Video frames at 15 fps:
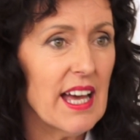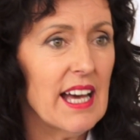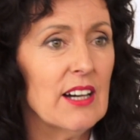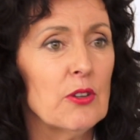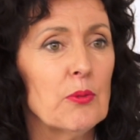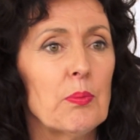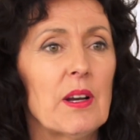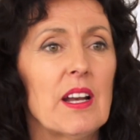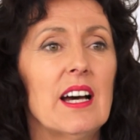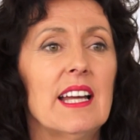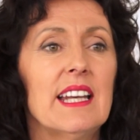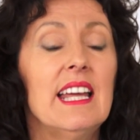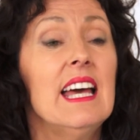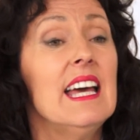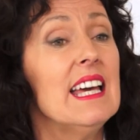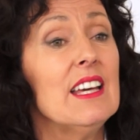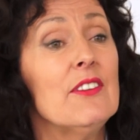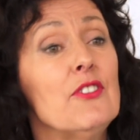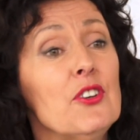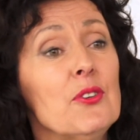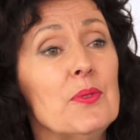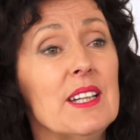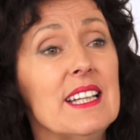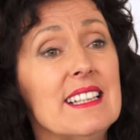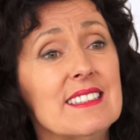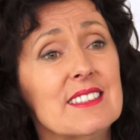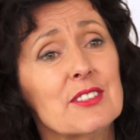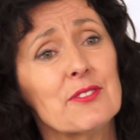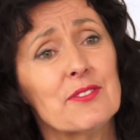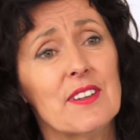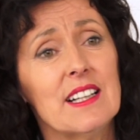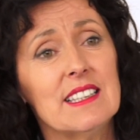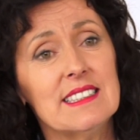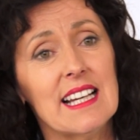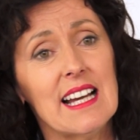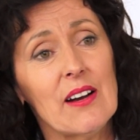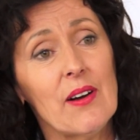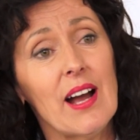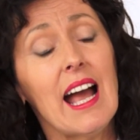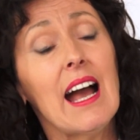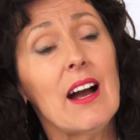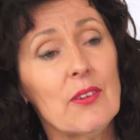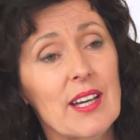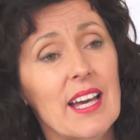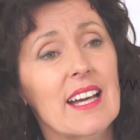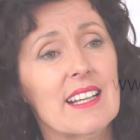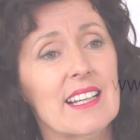on the helpline if you need to find out how